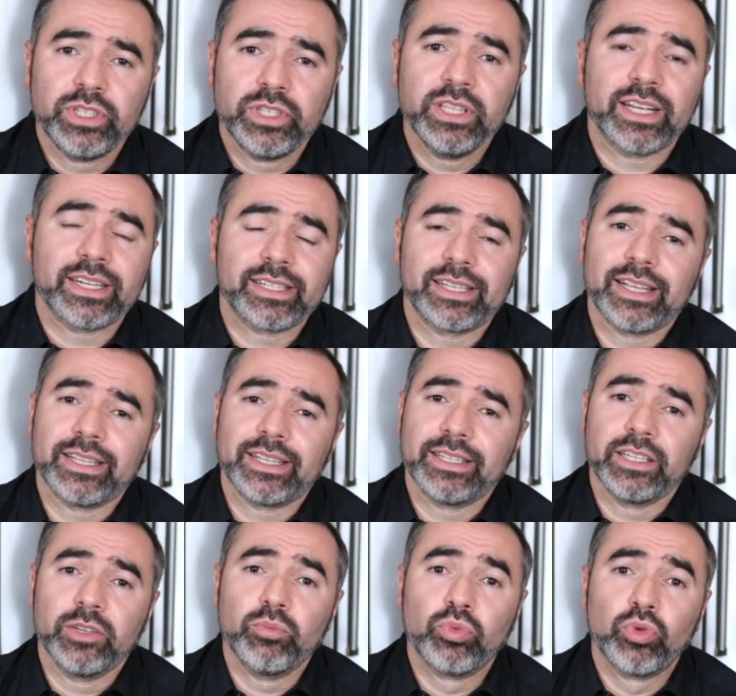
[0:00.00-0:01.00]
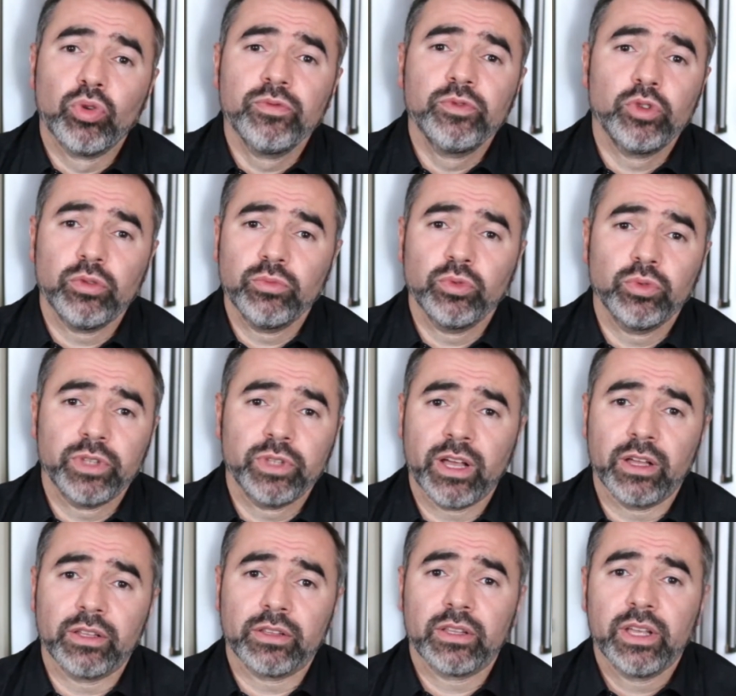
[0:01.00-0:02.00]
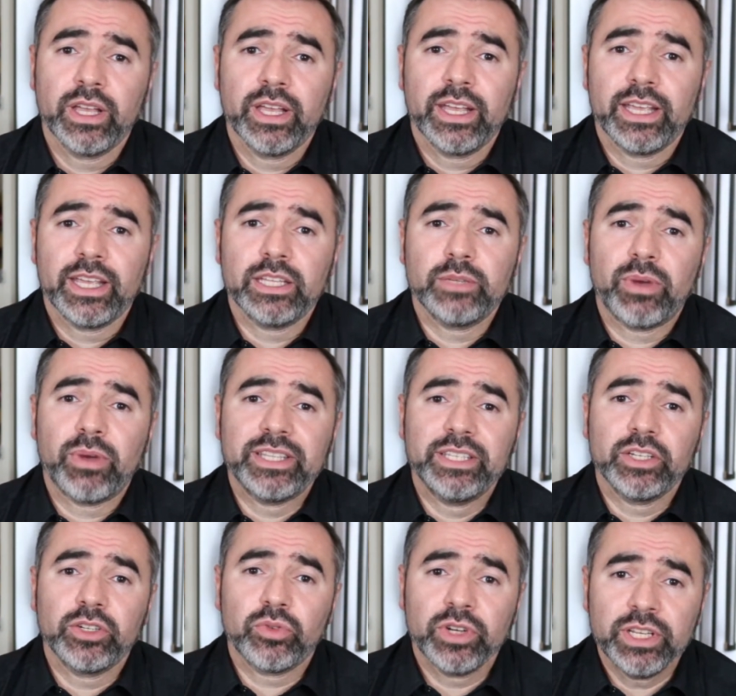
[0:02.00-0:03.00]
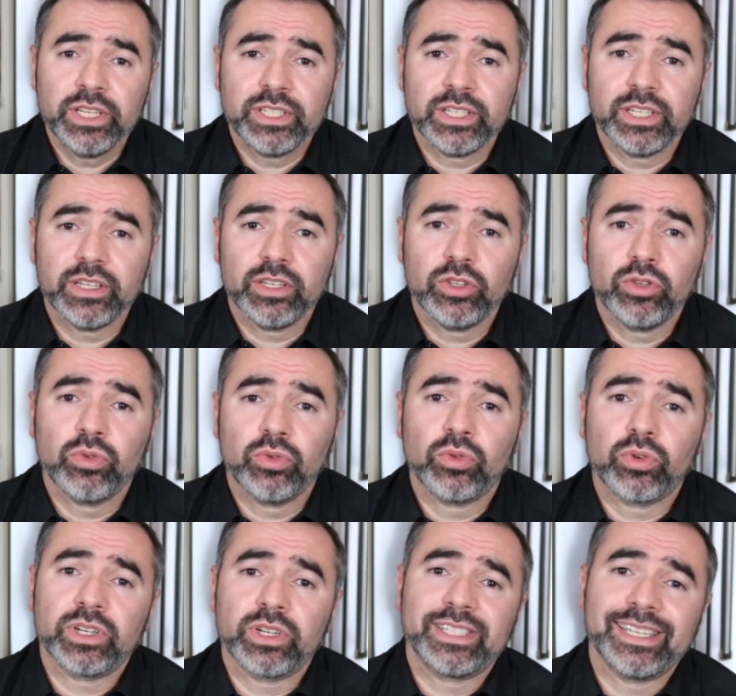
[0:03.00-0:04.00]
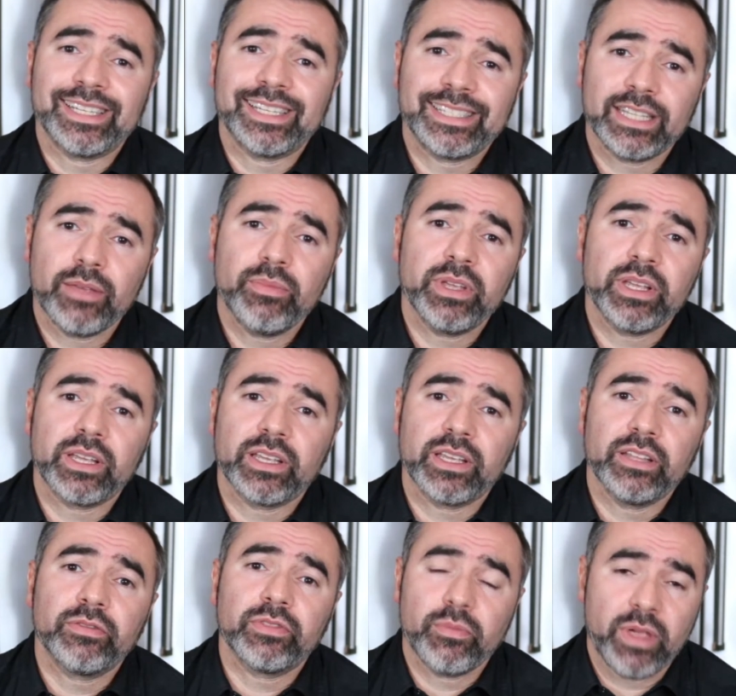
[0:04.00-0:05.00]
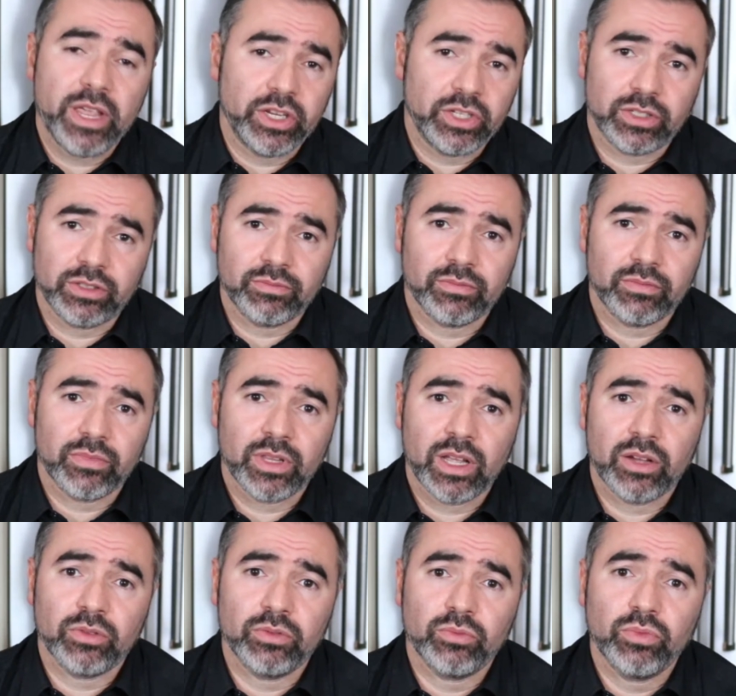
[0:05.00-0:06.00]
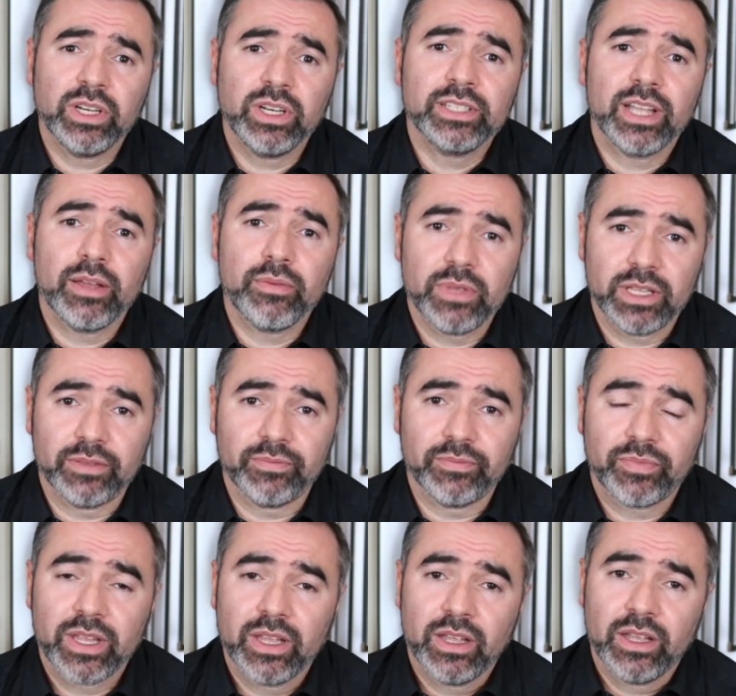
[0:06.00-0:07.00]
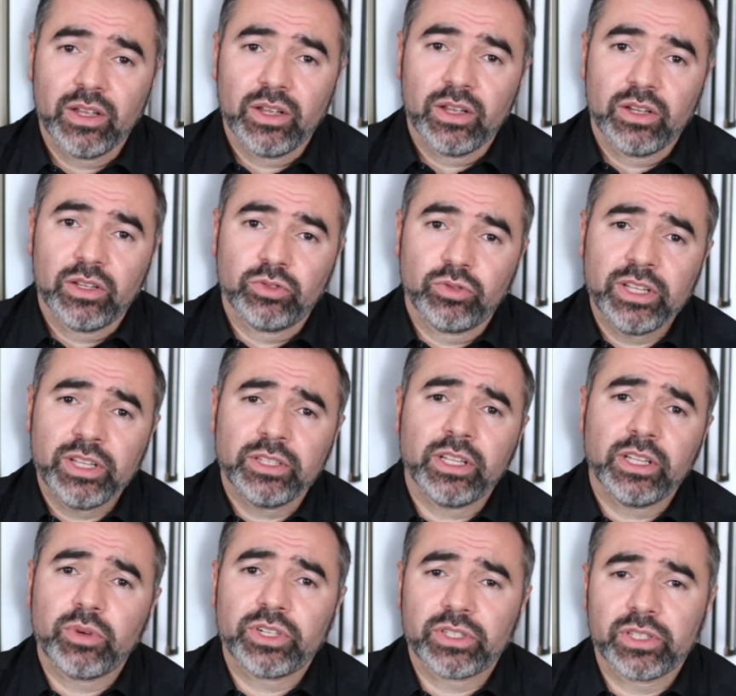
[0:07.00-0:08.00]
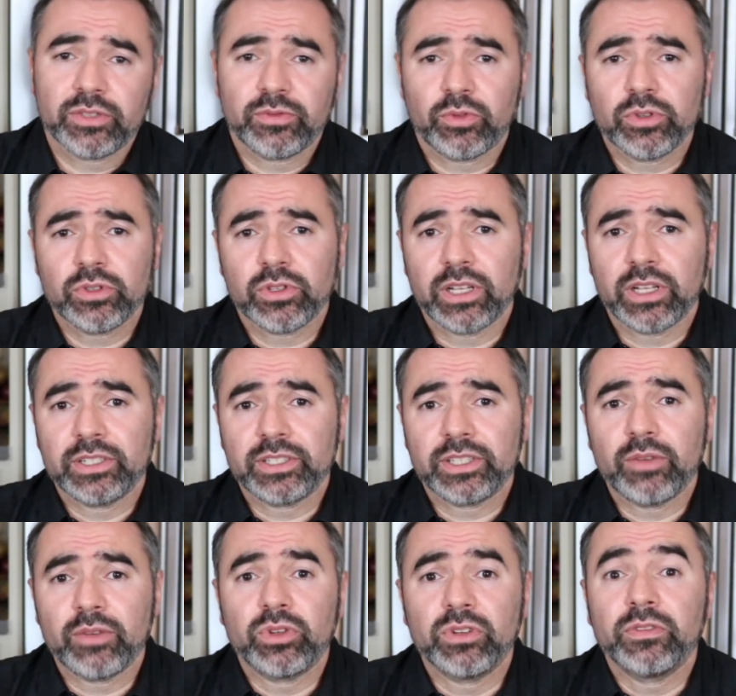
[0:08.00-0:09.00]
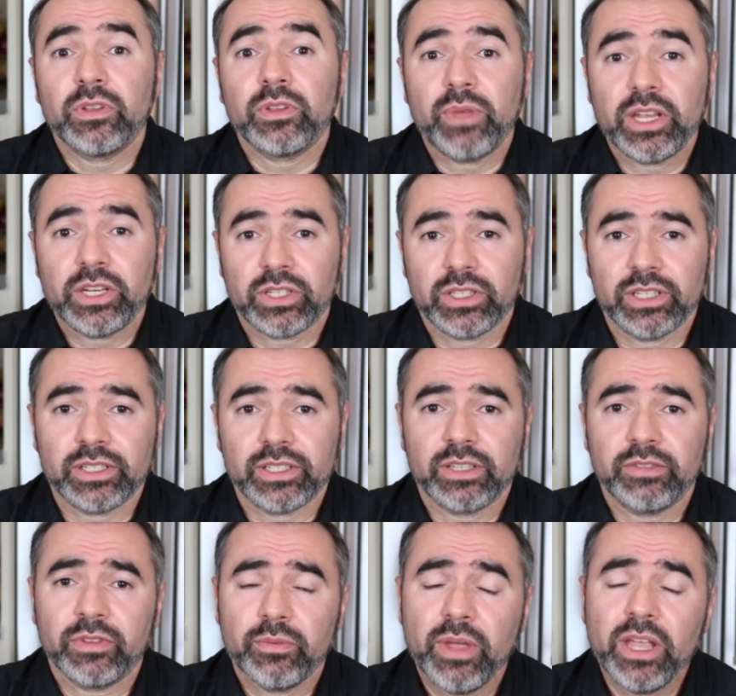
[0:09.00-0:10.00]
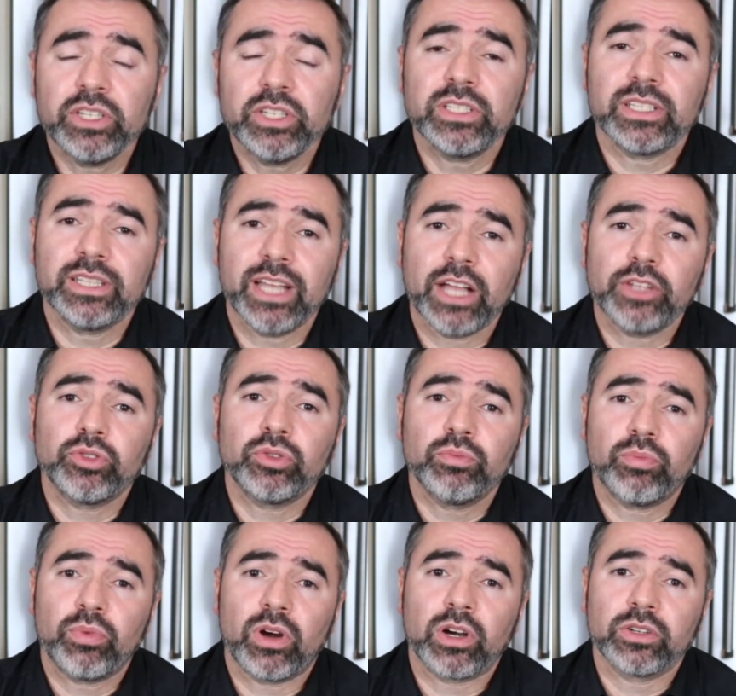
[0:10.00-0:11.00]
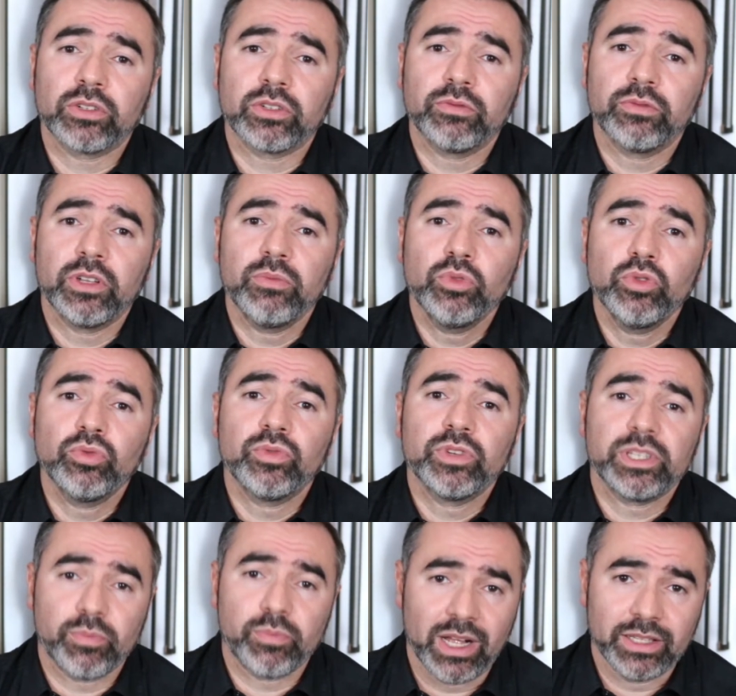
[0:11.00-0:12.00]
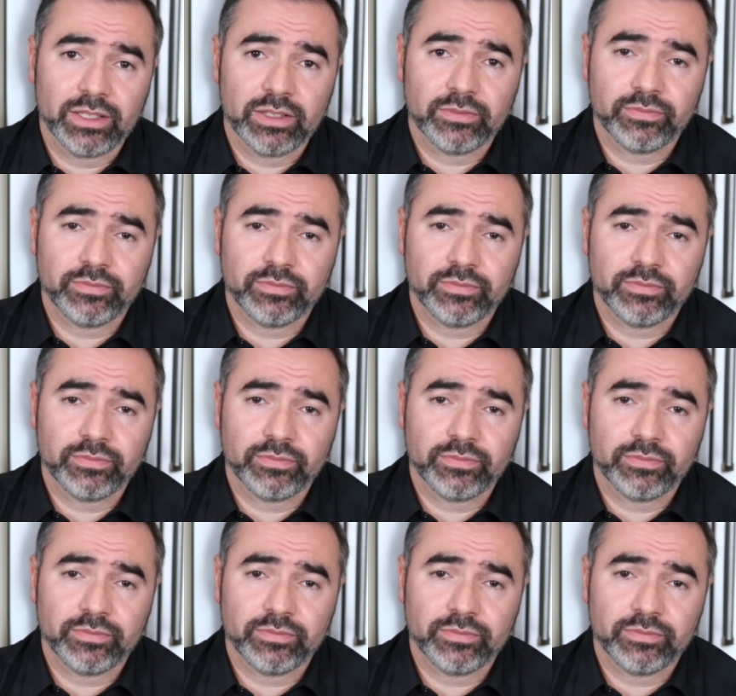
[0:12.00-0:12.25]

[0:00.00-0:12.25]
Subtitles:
exercising improves your immune health is by decreasing your systemic inflammation. Now, what does that mean? To answer that question, let's first understand what inflammation is. Inflammation is a natural part of the immune response.